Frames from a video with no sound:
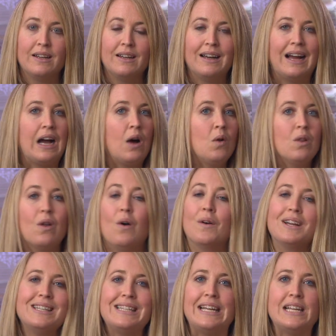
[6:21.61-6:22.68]
How long
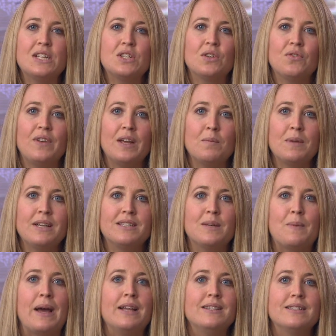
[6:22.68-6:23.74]
it takes your family
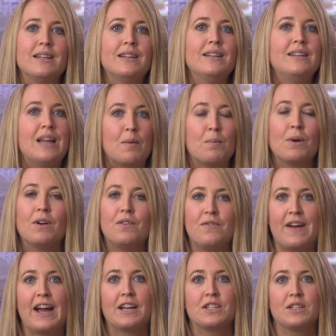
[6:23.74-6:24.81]
depends on a number of
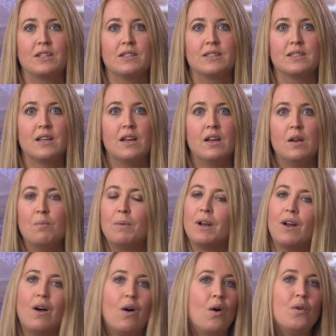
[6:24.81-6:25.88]
factors, but
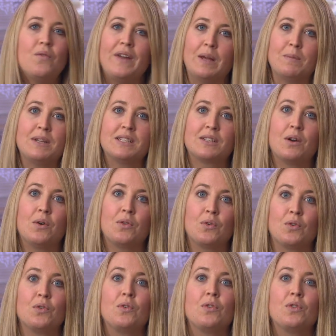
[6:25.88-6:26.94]
all families go through